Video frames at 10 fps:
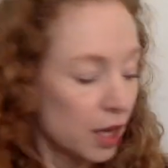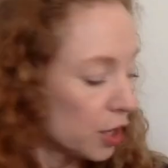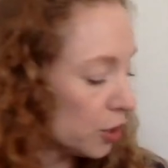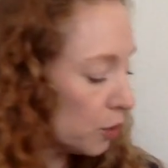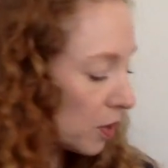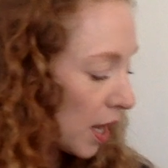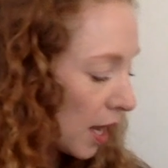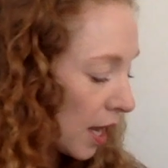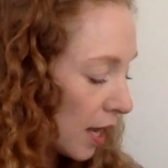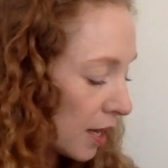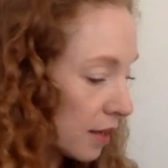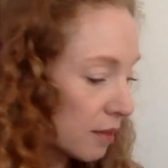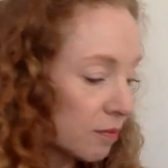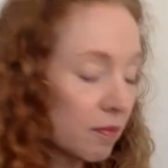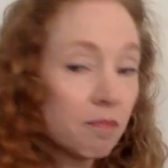You can
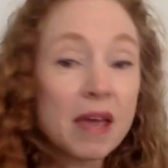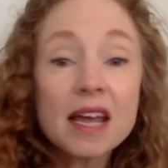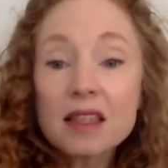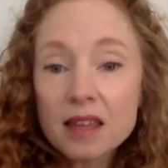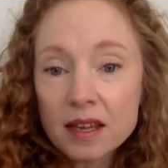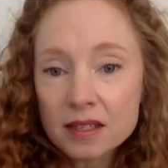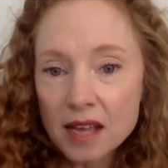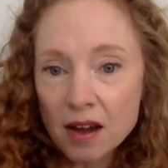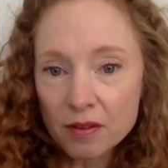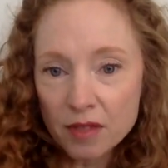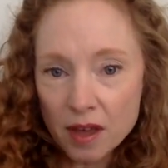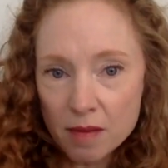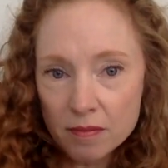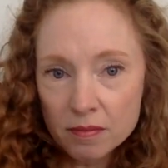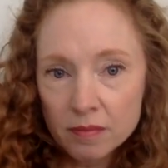make things out of
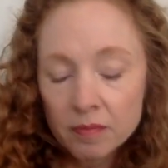them.